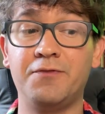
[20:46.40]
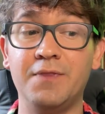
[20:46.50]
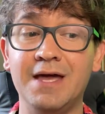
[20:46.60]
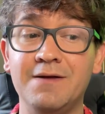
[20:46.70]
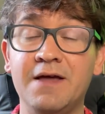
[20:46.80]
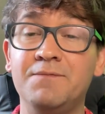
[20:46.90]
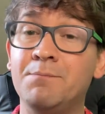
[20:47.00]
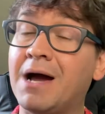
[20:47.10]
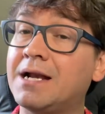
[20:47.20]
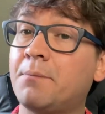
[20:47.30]
It
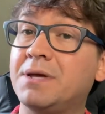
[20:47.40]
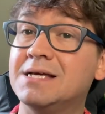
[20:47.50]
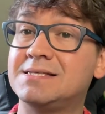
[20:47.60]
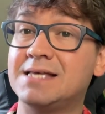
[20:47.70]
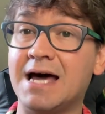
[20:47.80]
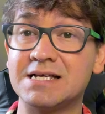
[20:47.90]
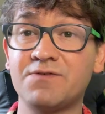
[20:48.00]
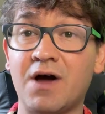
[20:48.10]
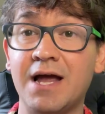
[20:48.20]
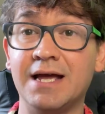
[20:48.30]
might not be as
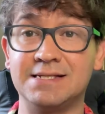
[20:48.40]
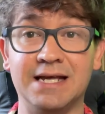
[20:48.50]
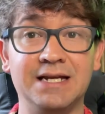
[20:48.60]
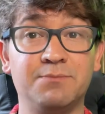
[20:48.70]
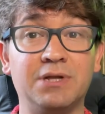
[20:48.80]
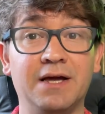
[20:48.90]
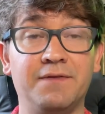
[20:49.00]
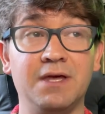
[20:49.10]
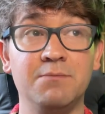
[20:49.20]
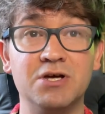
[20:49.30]
satisfying as getting to play
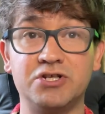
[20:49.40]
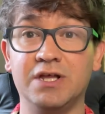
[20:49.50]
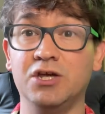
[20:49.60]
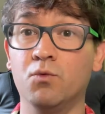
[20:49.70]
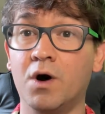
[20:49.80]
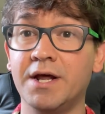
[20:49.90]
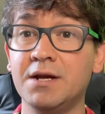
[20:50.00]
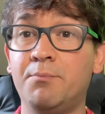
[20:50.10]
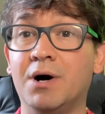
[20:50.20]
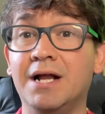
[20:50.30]
the mission that you
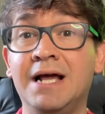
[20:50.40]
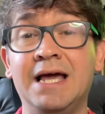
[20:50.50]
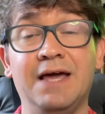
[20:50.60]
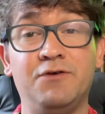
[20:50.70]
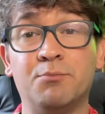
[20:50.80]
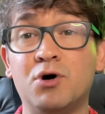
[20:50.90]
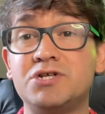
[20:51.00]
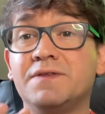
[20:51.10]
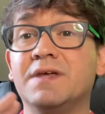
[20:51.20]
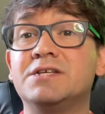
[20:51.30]
wanted, but if you're
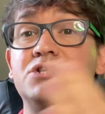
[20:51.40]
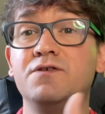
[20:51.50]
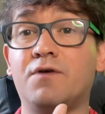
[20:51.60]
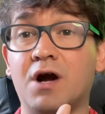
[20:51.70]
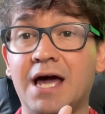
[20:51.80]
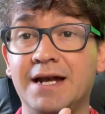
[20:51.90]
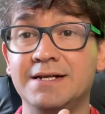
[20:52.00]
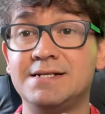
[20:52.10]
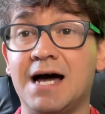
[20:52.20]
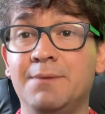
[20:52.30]
pushing things too far ahead
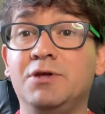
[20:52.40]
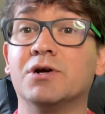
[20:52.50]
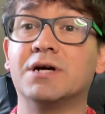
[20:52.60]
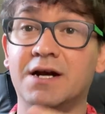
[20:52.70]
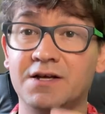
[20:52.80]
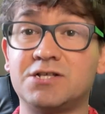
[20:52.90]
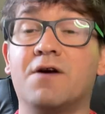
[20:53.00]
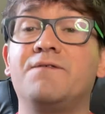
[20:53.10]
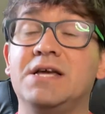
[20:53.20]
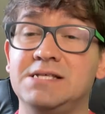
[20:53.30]
in time, you're gonna
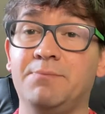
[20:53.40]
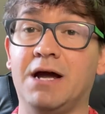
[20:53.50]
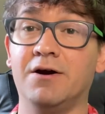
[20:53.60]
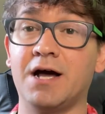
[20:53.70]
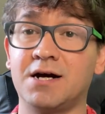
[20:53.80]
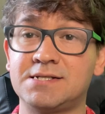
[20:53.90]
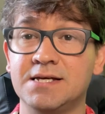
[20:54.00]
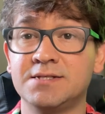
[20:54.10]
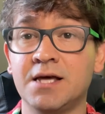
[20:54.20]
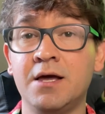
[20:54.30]
start facing
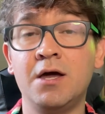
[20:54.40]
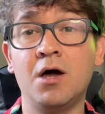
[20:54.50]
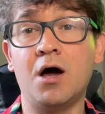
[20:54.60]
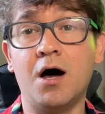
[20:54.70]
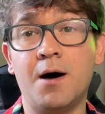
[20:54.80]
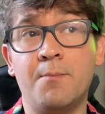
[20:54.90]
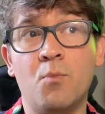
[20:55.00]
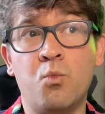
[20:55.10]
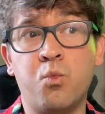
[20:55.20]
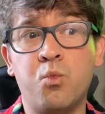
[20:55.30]
paradoxes.
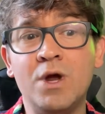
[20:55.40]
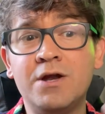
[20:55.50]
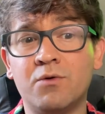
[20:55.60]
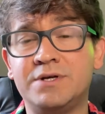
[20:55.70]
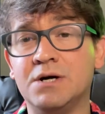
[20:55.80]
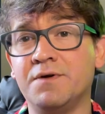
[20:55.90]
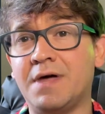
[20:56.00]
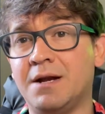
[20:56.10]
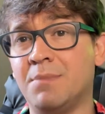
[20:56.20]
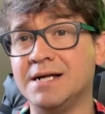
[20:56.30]
We don't deal with
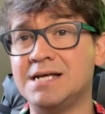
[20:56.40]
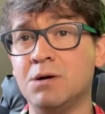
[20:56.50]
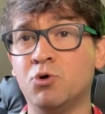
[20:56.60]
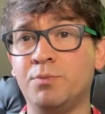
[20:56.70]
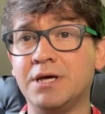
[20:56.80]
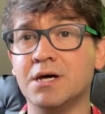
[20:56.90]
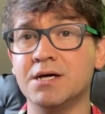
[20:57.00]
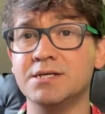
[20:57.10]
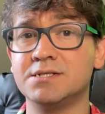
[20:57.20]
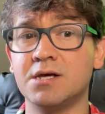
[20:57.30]
that at my table
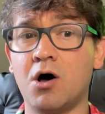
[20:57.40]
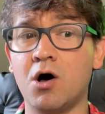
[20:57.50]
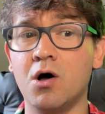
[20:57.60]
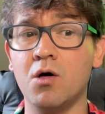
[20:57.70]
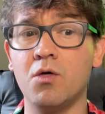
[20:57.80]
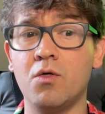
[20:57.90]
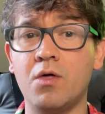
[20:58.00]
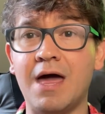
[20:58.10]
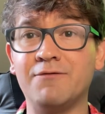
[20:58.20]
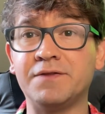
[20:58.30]
because
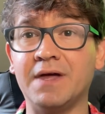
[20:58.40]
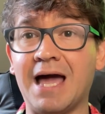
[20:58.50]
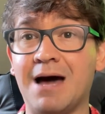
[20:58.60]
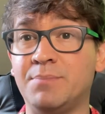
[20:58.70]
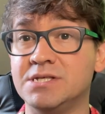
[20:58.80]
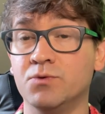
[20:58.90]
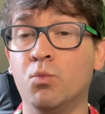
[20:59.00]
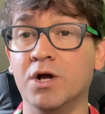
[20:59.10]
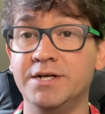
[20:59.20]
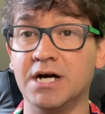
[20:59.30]
everything happens in
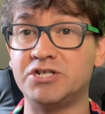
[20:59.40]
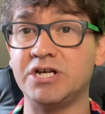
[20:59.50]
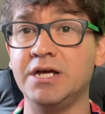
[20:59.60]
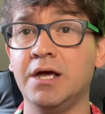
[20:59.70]
one duchy,